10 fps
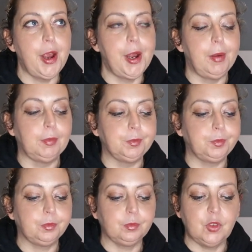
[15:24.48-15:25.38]

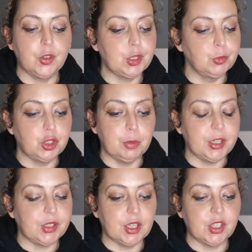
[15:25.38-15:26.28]
Not so much
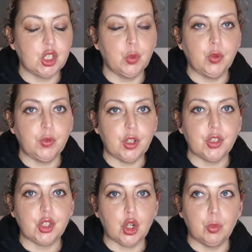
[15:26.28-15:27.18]
the biscuits. Still prefer
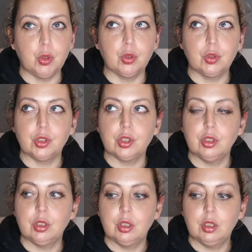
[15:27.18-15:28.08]
Starbucks
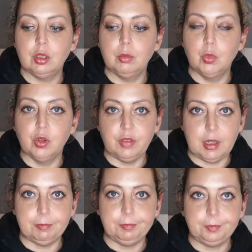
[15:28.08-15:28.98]

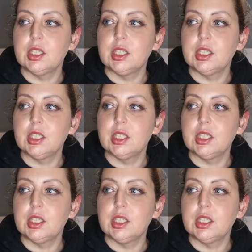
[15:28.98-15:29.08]
muffin.